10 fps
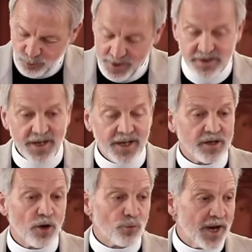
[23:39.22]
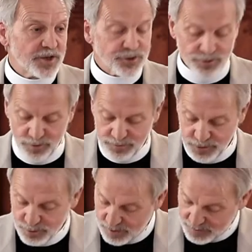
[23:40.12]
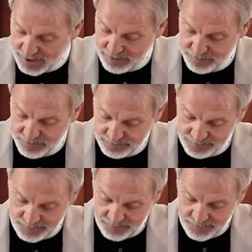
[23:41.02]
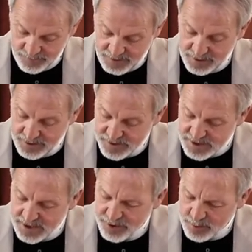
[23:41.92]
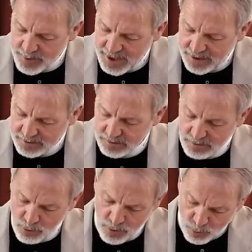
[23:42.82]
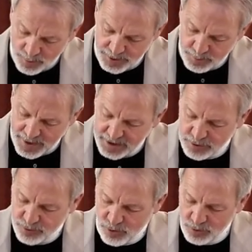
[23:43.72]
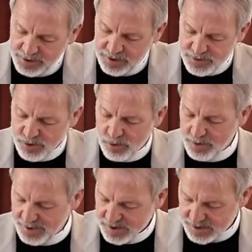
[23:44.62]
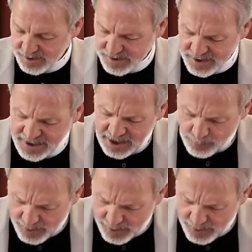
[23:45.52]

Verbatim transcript: We take a rational view of life and say that a man or a woman, by controlling his or her instincts and